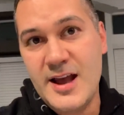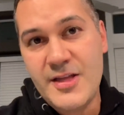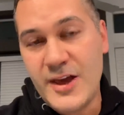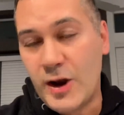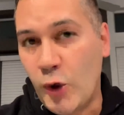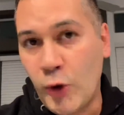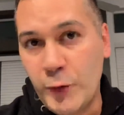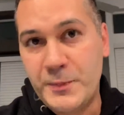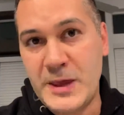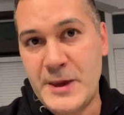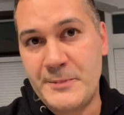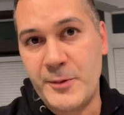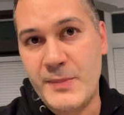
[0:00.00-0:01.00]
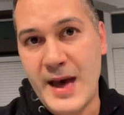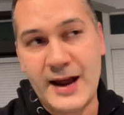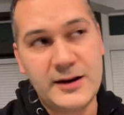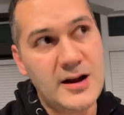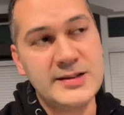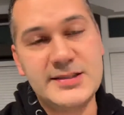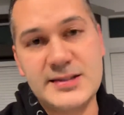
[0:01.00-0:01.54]
that hold people back,
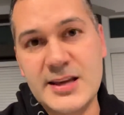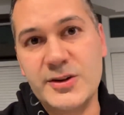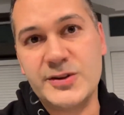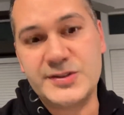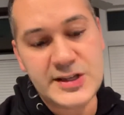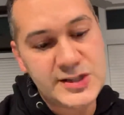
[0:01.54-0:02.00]
not skills.